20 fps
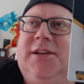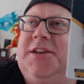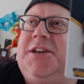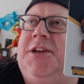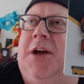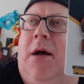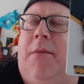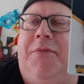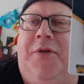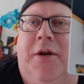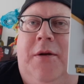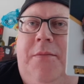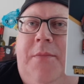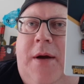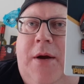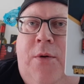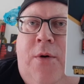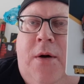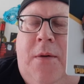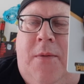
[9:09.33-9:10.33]
something,
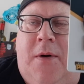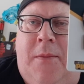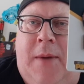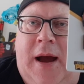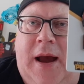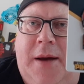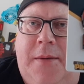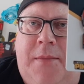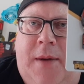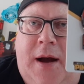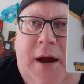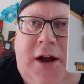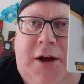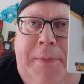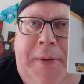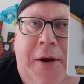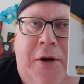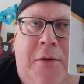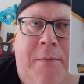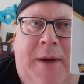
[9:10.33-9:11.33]
like one of my
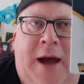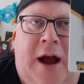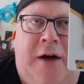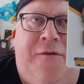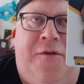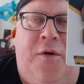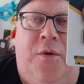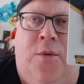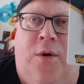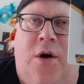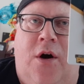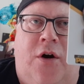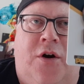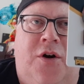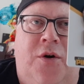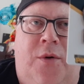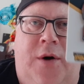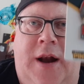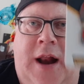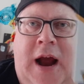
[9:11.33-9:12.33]
computer bag for work
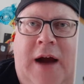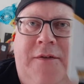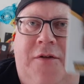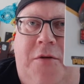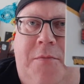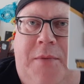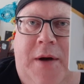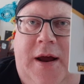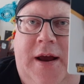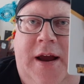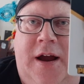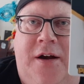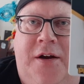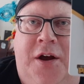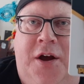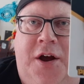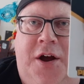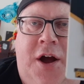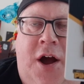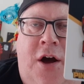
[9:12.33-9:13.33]
or whatever. But here
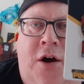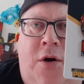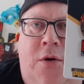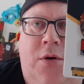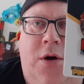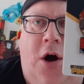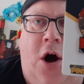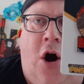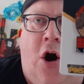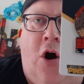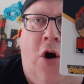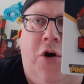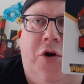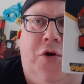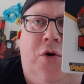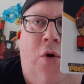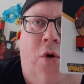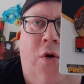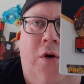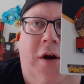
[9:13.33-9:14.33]
you go.
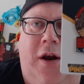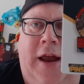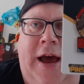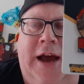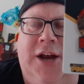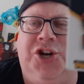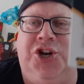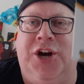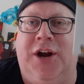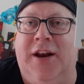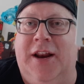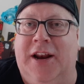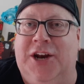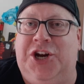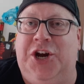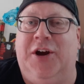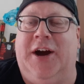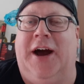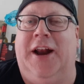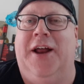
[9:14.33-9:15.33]
Hardcore Legend. And
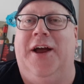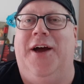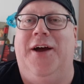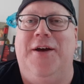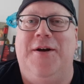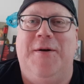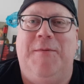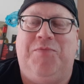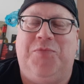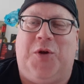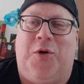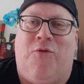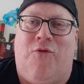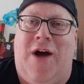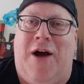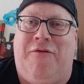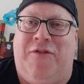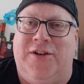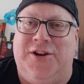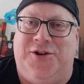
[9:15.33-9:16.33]
she kind of
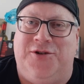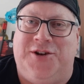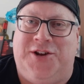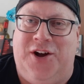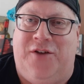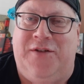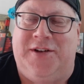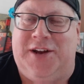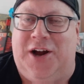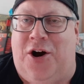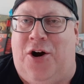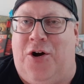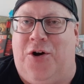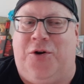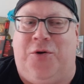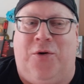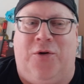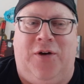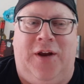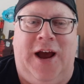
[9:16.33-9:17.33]
reference herself as a
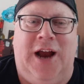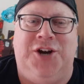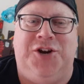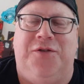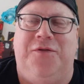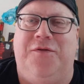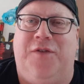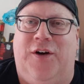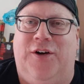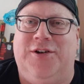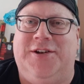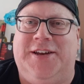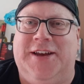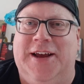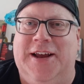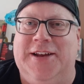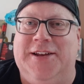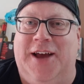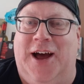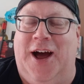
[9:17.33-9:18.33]
hardcore legend
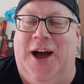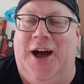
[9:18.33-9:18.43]
versus